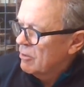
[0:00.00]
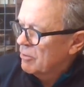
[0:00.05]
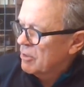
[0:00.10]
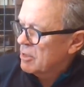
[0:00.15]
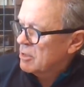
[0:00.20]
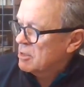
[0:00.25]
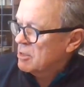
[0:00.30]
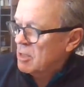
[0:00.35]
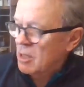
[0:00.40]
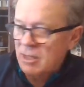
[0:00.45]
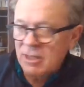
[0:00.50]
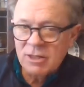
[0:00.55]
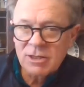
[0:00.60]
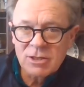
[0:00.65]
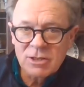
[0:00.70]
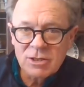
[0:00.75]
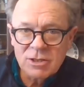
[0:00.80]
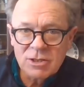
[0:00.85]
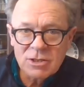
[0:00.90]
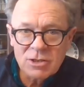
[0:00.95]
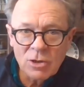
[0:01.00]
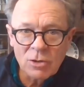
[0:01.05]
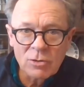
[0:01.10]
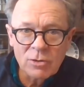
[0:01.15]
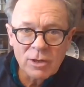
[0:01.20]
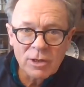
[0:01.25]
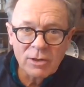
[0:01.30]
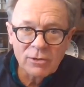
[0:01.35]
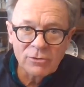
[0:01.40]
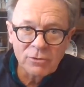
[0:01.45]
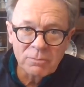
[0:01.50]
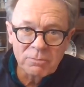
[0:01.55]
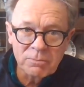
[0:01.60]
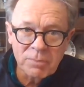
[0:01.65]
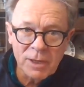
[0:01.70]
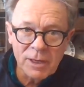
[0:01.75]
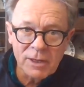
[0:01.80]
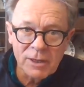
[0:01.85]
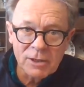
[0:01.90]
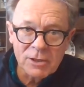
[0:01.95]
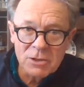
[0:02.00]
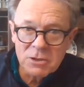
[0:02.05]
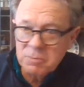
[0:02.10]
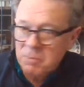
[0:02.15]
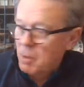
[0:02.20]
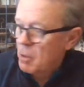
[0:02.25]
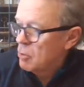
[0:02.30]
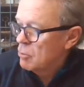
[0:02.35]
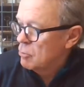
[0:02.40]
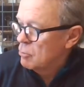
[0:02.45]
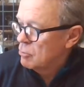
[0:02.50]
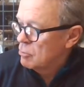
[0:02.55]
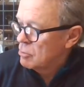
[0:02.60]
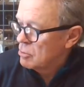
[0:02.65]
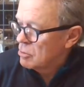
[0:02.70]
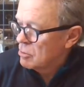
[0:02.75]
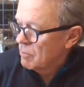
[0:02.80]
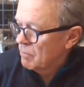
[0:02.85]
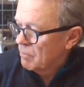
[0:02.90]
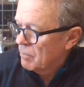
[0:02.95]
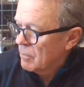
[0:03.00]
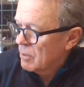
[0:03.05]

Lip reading: that tattered his toenails and battered his bones.